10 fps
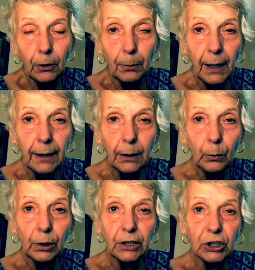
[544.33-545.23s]
and you're buying it
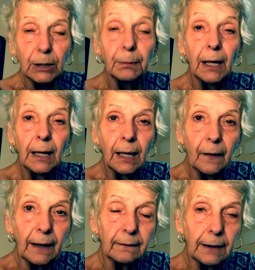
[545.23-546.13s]
really cheap,
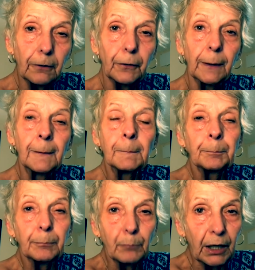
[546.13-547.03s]
that's different.
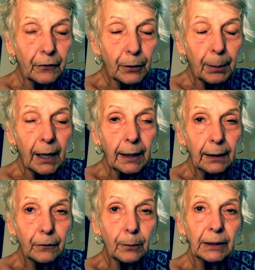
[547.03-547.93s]
But if you're buying
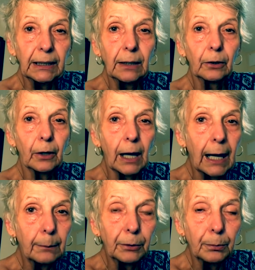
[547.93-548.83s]
it from a dealer, a
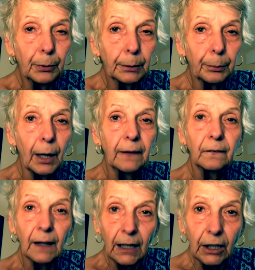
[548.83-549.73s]
high blue book
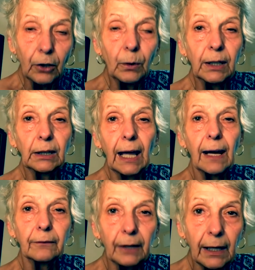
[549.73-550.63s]
price, you need to
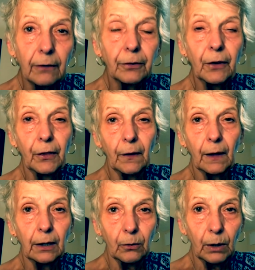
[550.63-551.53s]
have everything
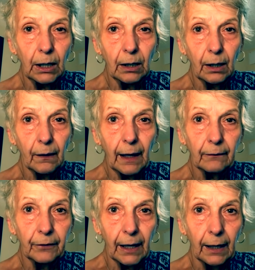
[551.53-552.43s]
that you need in
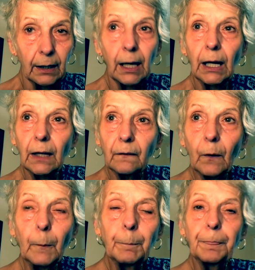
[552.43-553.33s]
that van.
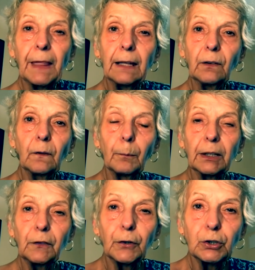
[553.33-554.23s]
So thank you so
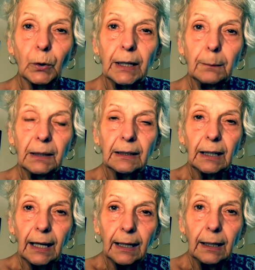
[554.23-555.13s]
much for joining me
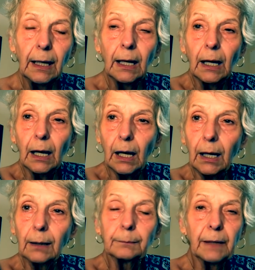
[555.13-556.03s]
today.
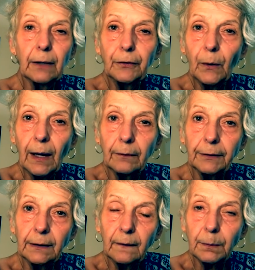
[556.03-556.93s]
If you
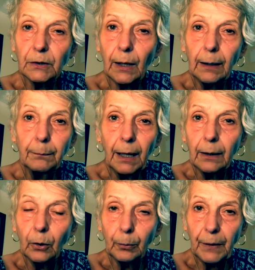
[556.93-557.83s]
haven't subscribed, I
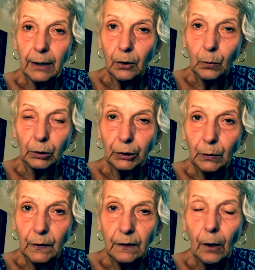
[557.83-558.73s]
hope that you will
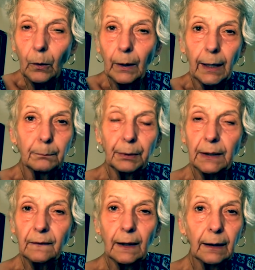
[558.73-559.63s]
do so. And
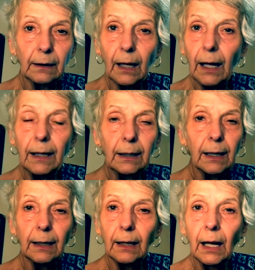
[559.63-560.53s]
please hit like
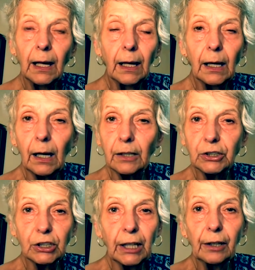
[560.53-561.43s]
and
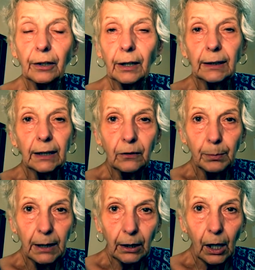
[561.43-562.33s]
share and leave
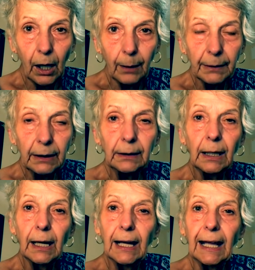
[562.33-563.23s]
me a comment.
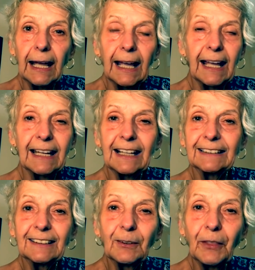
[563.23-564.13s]
And
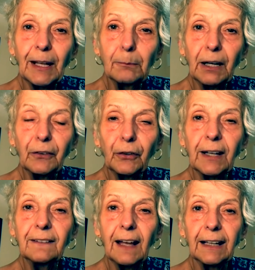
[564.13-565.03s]
until then, my
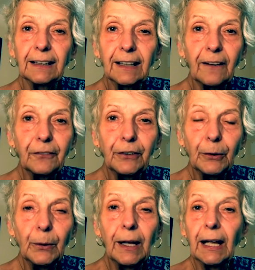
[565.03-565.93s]
friends, I love
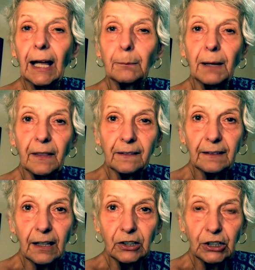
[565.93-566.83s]
you, and may the
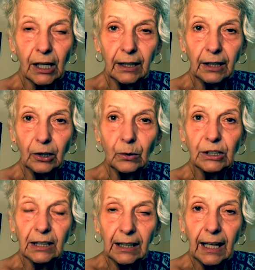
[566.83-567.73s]
sun shine on you
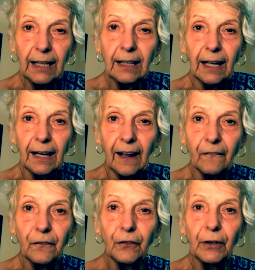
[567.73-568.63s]
today and
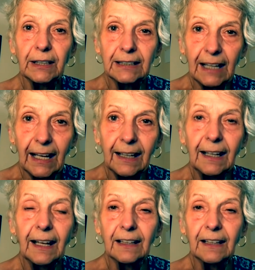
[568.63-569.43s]
every day,